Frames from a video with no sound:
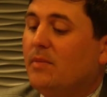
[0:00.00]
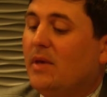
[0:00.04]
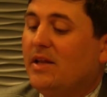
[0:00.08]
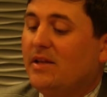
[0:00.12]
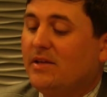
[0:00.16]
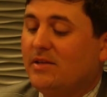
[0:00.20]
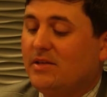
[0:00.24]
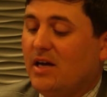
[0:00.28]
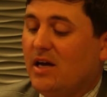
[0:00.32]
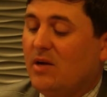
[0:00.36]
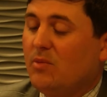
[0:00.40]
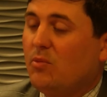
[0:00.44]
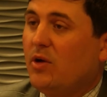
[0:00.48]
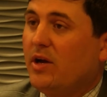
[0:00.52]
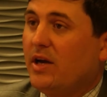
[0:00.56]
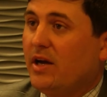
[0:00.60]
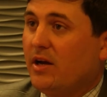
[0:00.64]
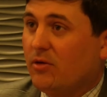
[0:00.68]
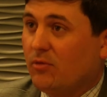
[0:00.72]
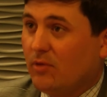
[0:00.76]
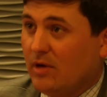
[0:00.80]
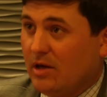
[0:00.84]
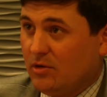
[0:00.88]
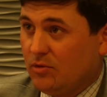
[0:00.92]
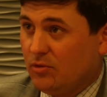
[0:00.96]
by the time we got
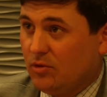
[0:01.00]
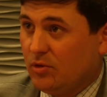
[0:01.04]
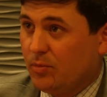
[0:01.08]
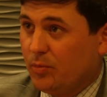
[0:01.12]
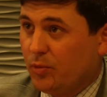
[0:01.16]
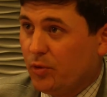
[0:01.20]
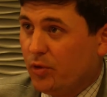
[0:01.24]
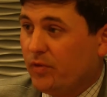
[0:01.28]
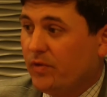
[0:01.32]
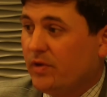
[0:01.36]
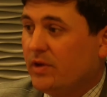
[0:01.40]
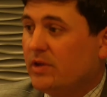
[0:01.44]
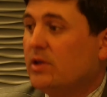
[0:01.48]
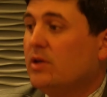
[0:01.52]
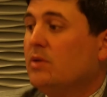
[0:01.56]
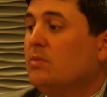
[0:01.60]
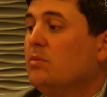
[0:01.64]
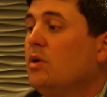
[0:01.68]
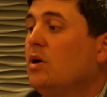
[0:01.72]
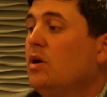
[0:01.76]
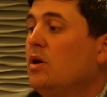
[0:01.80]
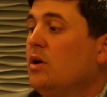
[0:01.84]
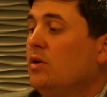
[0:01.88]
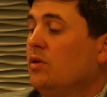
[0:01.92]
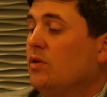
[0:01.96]
around to approving
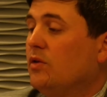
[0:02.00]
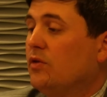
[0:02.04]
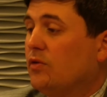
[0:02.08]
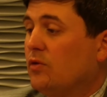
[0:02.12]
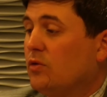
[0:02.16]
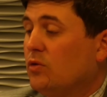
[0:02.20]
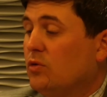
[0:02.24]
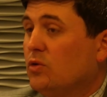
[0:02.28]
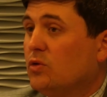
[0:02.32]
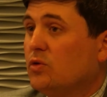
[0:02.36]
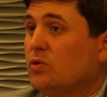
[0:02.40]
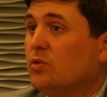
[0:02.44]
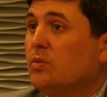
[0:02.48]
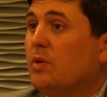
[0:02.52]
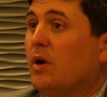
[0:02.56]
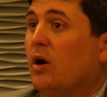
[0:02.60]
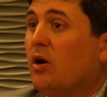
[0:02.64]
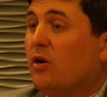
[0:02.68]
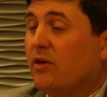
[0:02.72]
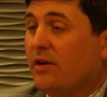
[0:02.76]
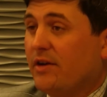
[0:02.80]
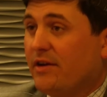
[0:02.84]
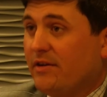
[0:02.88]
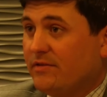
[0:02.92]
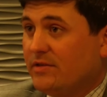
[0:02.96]
them, the schools would
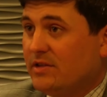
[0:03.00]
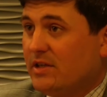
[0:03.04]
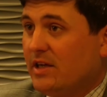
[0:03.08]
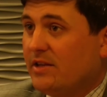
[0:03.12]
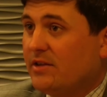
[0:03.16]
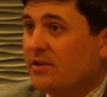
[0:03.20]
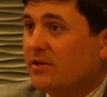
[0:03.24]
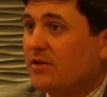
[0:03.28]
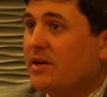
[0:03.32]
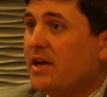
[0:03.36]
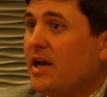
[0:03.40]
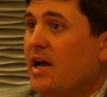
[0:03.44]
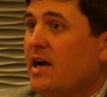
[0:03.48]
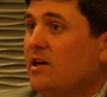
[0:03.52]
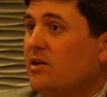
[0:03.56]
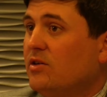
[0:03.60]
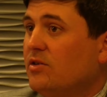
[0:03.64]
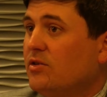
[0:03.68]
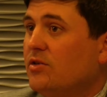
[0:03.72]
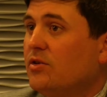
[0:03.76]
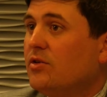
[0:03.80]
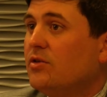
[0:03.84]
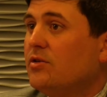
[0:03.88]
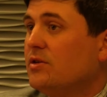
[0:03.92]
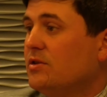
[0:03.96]
already have set their
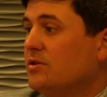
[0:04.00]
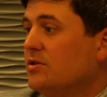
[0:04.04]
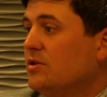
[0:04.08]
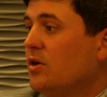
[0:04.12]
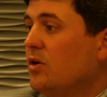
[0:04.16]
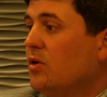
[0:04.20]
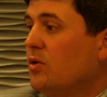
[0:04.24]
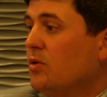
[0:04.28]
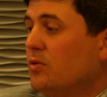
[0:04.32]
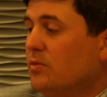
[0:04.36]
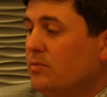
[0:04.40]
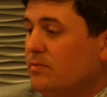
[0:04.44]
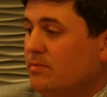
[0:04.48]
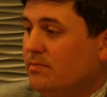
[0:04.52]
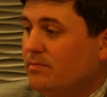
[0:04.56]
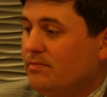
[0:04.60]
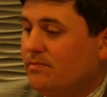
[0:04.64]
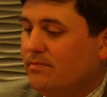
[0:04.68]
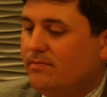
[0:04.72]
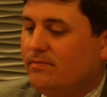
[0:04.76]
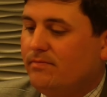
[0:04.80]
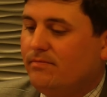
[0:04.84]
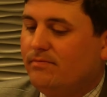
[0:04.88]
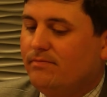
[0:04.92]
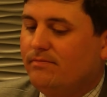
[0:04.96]
calendar, and so
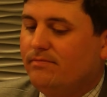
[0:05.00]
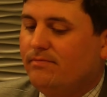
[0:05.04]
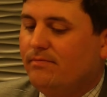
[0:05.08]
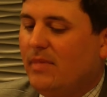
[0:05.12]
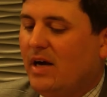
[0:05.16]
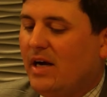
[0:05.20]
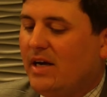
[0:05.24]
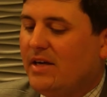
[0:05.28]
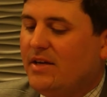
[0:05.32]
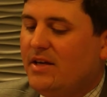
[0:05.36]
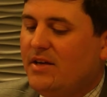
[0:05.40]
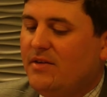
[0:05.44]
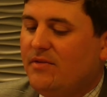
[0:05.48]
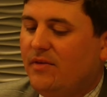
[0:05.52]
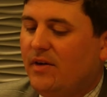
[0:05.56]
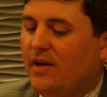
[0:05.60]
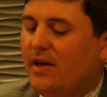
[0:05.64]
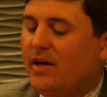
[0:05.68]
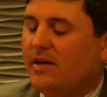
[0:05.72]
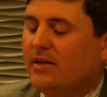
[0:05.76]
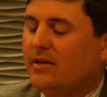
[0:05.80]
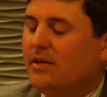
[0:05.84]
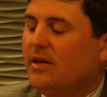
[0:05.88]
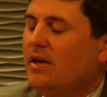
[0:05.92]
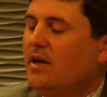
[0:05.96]
by
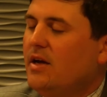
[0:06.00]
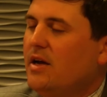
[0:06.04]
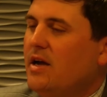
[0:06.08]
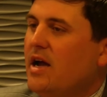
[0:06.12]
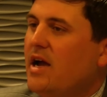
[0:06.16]
defect,